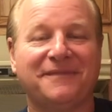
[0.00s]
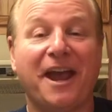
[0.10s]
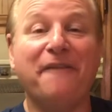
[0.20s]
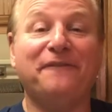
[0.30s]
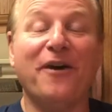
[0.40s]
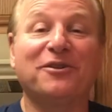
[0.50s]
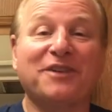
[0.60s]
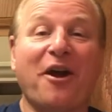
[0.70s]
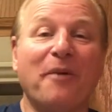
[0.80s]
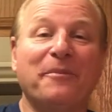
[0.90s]
Hey folks,
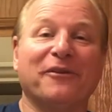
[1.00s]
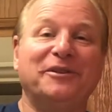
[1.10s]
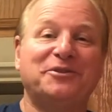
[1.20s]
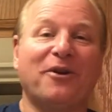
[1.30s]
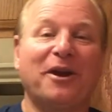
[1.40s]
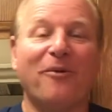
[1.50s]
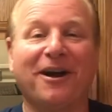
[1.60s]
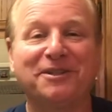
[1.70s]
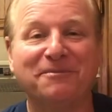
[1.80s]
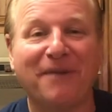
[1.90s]
I hope you're enjoying
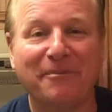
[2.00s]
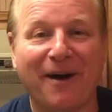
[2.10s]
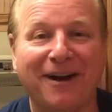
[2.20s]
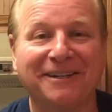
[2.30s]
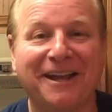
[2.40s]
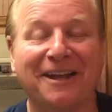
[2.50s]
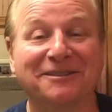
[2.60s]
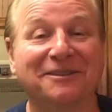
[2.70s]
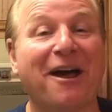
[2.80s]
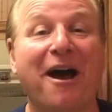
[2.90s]
watching my
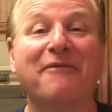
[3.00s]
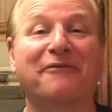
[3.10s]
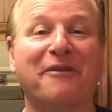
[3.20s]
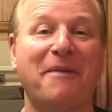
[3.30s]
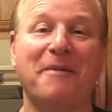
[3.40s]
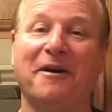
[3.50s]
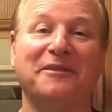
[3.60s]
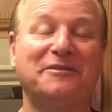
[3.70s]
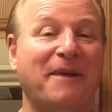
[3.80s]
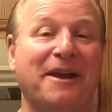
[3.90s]
podcast live from my
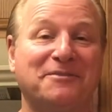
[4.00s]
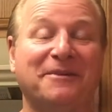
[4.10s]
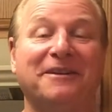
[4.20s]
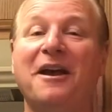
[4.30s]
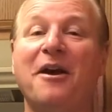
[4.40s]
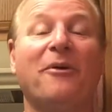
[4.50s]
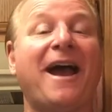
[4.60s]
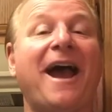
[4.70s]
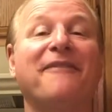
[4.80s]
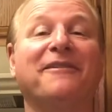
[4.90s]
mother's basement. We're
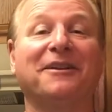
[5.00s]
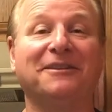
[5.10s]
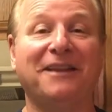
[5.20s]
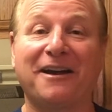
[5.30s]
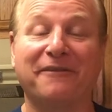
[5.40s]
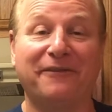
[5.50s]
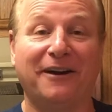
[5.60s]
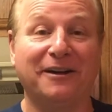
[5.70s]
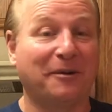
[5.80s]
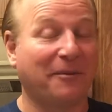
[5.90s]
having a lot of
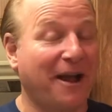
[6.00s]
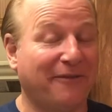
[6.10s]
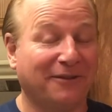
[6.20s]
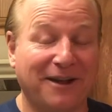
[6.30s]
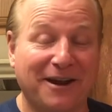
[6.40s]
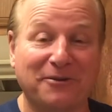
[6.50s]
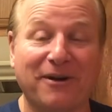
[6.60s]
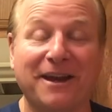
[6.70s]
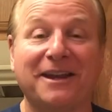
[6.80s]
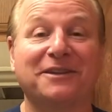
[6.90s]
fun, and I'm going to have a lot of
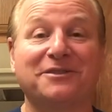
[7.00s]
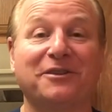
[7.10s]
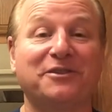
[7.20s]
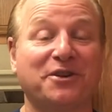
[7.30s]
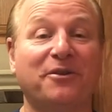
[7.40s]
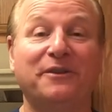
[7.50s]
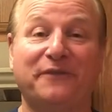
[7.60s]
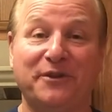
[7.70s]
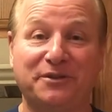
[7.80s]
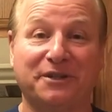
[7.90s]
great guests on the show in the
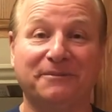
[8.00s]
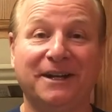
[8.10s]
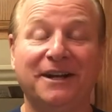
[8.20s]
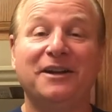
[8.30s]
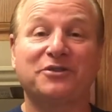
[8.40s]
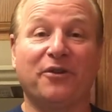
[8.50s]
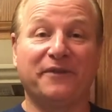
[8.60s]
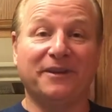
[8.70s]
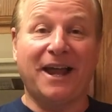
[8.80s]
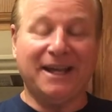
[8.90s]
future. So if
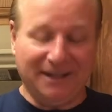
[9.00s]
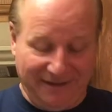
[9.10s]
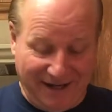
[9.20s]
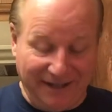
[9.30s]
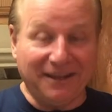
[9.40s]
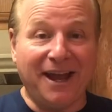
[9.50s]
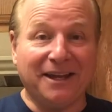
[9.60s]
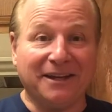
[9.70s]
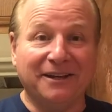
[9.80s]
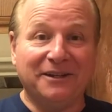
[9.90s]
you like it, hit
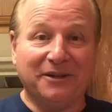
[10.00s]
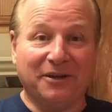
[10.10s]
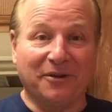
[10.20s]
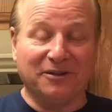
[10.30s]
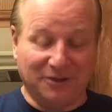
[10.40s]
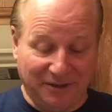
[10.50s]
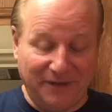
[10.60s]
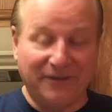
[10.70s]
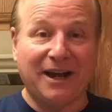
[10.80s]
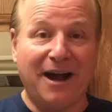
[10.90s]
like. You could also
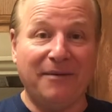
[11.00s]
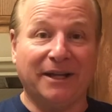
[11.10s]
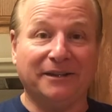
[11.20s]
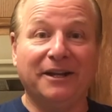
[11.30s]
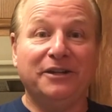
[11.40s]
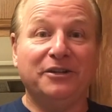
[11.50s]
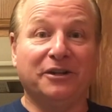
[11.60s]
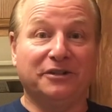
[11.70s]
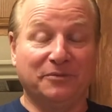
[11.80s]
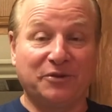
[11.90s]
leave a comment. You
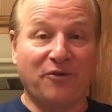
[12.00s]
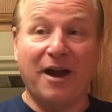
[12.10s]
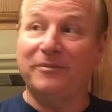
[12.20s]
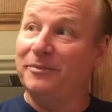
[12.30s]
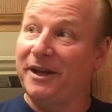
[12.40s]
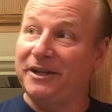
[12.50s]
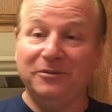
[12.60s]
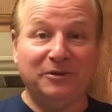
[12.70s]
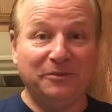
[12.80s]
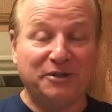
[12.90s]
could subscribe to my
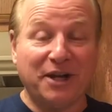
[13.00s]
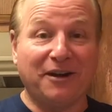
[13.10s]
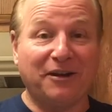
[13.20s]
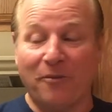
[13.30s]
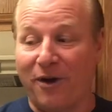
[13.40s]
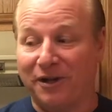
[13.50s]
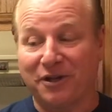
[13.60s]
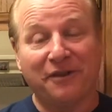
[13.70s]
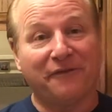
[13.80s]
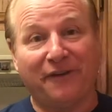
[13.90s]
YouTube channel and watch
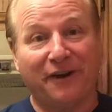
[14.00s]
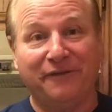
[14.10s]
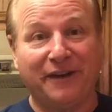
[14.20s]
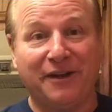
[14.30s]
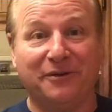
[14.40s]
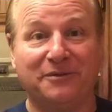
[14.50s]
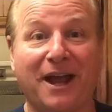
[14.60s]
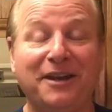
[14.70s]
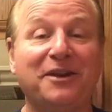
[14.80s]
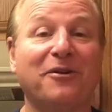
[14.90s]
other funny videos.
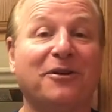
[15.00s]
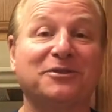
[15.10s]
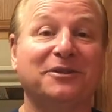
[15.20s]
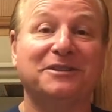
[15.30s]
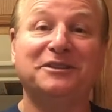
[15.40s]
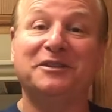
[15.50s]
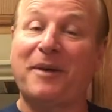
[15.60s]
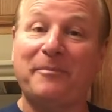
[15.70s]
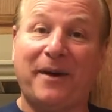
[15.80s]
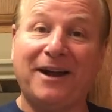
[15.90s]
And you could also listen to
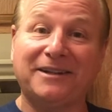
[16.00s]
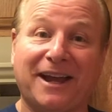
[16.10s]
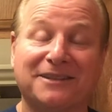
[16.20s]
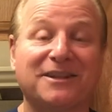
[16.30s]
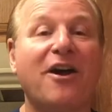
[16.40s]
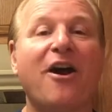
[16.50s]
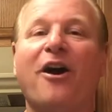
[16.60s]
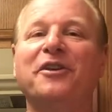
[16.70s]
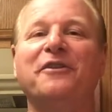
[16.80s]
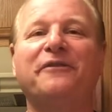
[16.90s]
my podcast
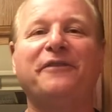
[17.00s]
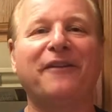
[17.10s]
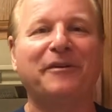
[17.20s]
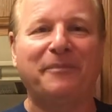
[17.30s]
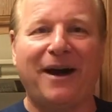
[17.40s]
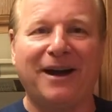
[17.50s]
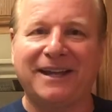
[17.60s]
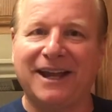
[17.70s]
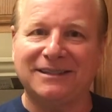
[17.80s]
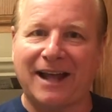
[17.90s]
on your favorite
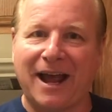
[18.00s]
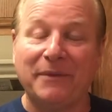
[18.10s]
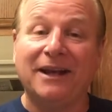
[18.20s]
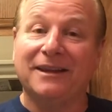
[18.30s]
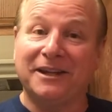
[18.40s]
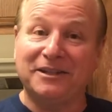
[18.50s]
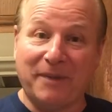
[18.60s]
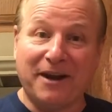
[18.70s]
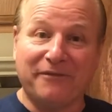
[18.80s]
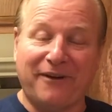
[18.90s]
podcast app like
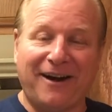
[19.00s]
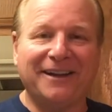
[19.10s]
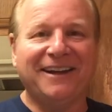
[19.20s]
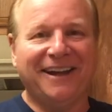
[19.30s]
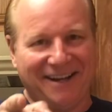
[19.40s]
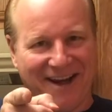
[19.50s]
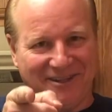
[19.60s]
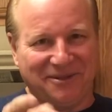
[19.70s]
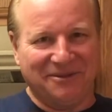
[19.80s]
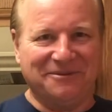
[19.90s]
Spotify and
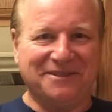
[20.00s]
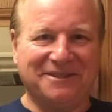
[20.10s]
iTunes.